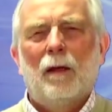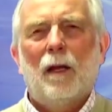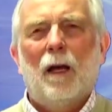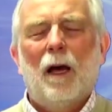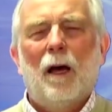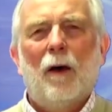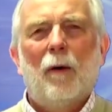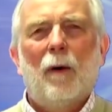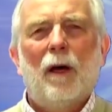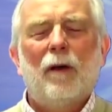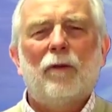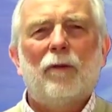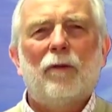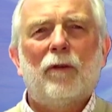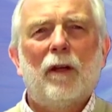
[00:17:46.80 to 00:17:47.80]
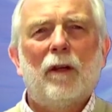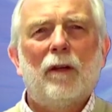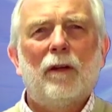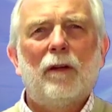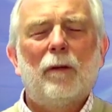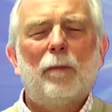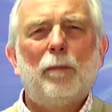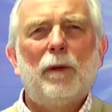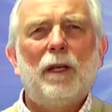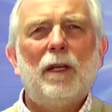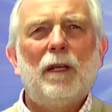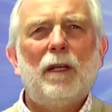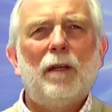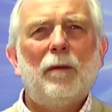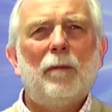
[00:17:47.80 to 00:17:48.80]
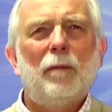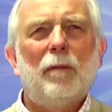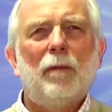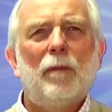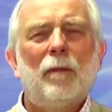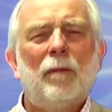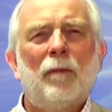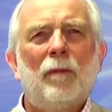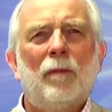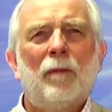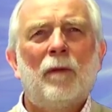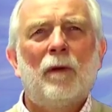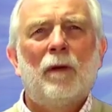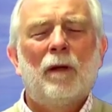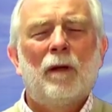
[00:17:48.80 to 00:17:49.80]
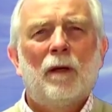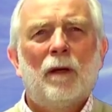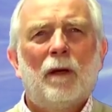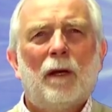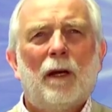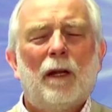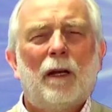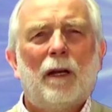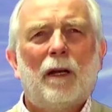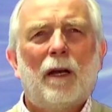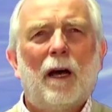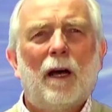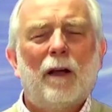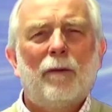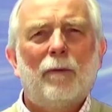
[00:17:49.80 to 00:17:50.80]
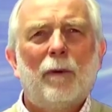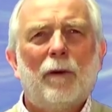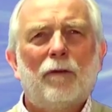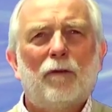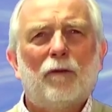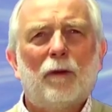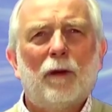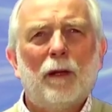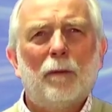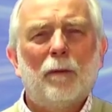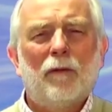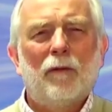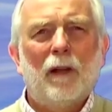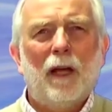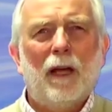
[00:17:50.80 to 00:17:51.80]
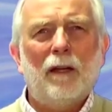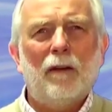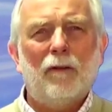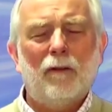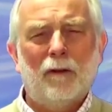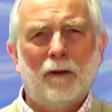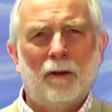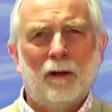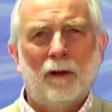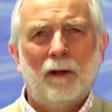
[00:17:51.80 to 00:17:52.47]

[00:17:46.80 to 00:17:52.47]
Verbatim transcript: Now I send a beam and a cosmic stream of light